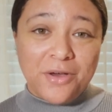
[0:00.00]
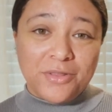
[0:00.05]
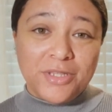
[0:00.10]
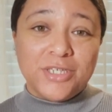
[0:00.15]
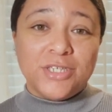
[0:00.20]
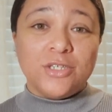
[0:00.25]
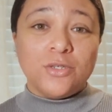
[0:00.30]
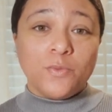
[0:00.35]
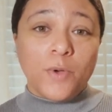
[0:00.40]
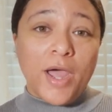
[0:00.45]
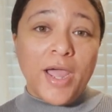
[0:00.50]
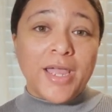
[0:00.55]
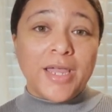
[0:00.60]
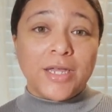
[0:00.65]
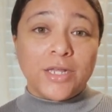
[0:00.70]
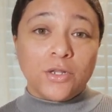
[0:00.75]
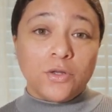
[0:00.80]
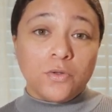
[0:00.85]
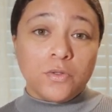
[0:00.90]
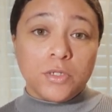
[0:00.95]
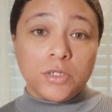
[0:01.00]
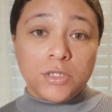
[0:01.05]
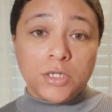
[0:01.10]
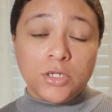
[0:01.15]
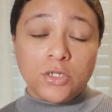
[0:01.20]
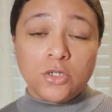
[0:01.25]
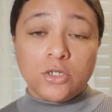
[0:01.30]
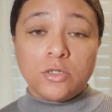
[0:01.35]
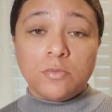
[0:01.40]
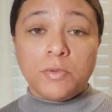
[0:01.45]
This is why I include the
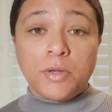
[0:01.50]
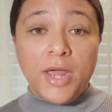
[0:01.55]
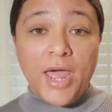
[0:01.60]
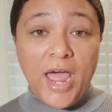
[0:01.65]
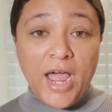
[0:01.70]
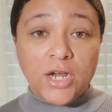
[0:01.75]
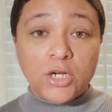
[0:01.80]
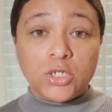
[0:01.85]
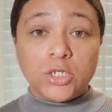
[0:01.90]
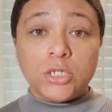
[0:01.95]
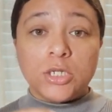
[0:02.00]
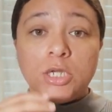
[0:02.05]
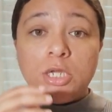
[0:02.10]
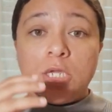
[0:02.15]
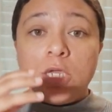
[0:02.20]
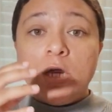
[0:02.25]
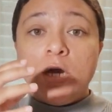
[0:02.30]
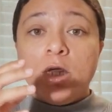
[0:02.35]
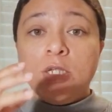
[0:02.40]
scissors, but actually,